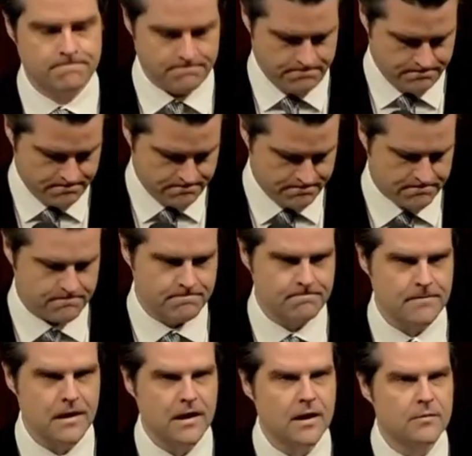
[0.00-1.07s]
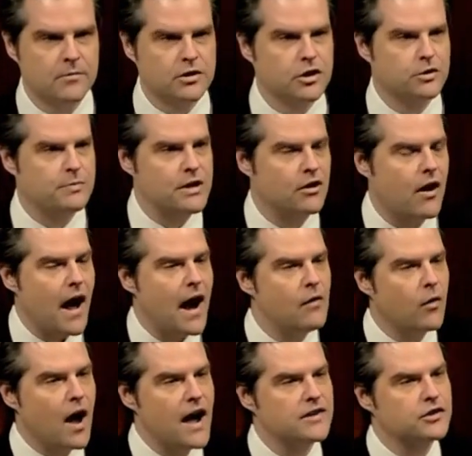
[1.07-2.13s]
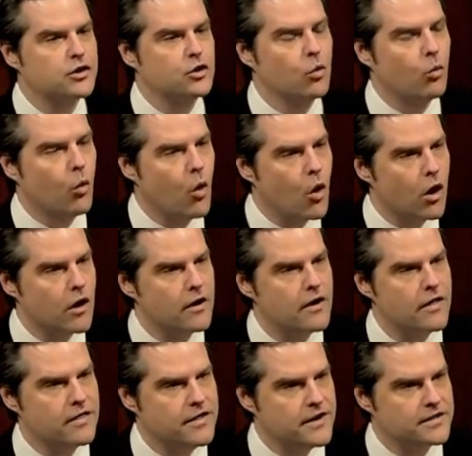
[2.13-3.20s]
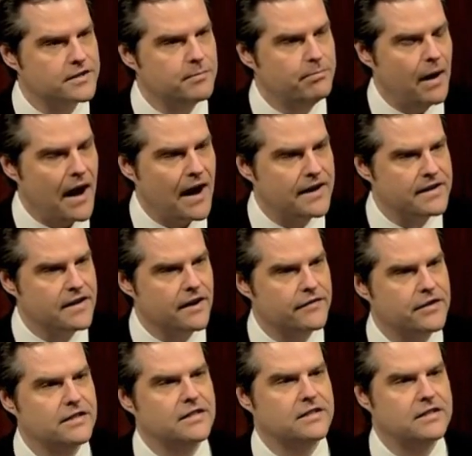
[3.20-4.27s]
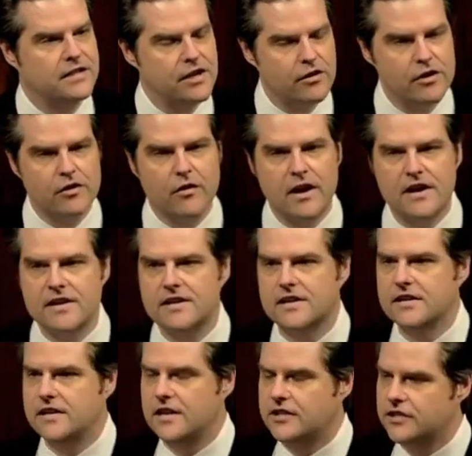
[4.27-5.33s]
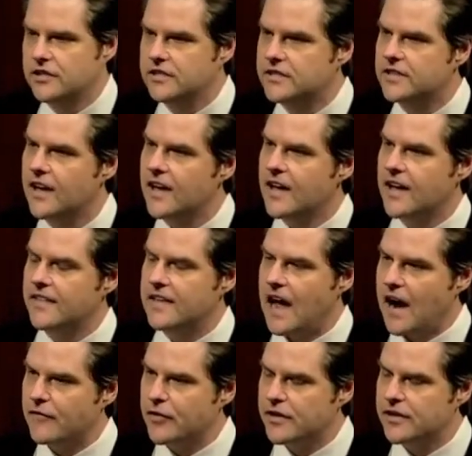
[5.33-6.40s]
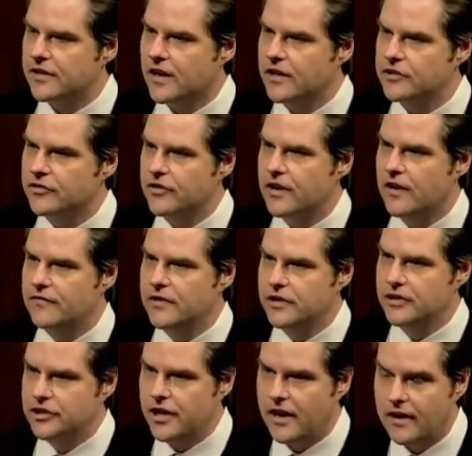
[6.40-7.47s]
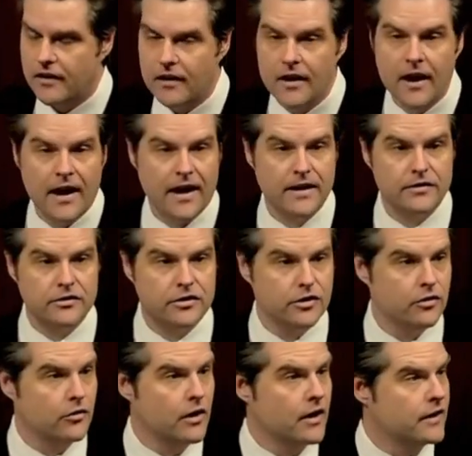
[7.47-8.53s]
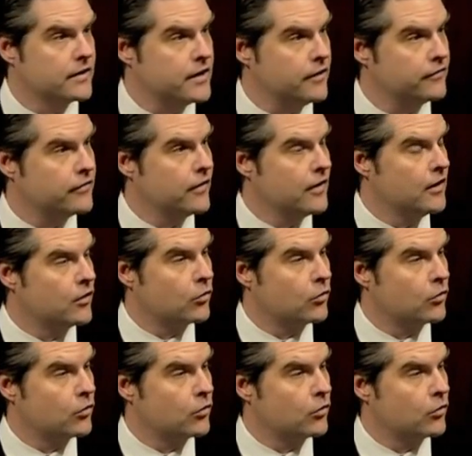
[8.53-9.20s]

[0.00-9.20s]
Without objection. Mr. Speaker, I rise to warn this body of the deteriorating conditions in the African country of Niger, and to give